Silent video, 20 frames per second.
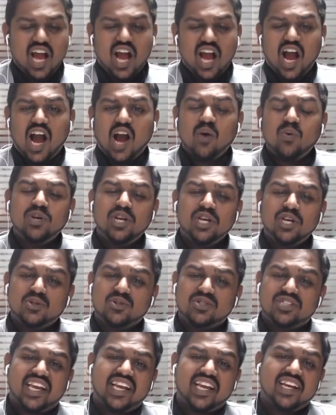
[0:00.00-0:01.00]
how do you
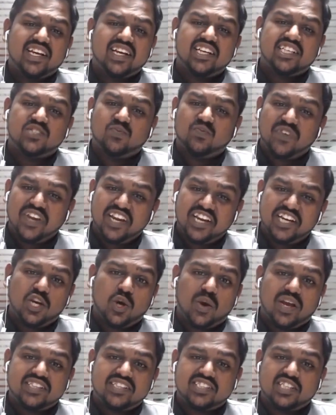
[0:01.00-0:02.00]
think is video
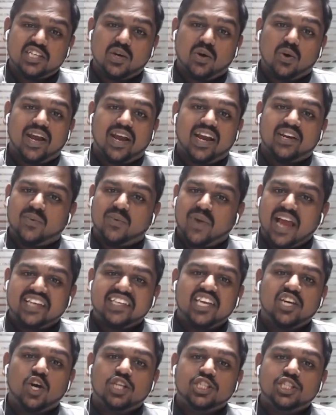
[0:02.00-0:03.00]
SEO and
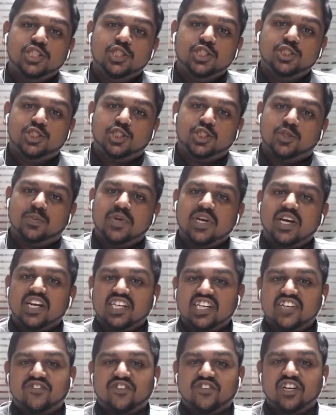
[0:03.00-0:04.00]
ranking on YouTube
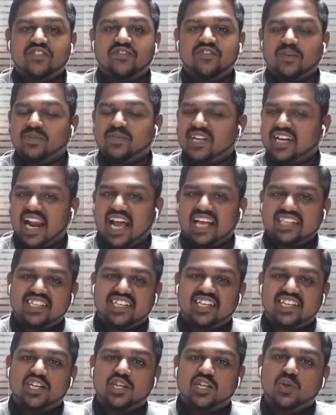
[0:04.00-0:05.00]
different from the classic
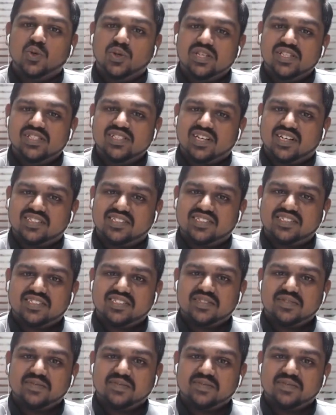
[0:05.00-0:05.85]
Google search?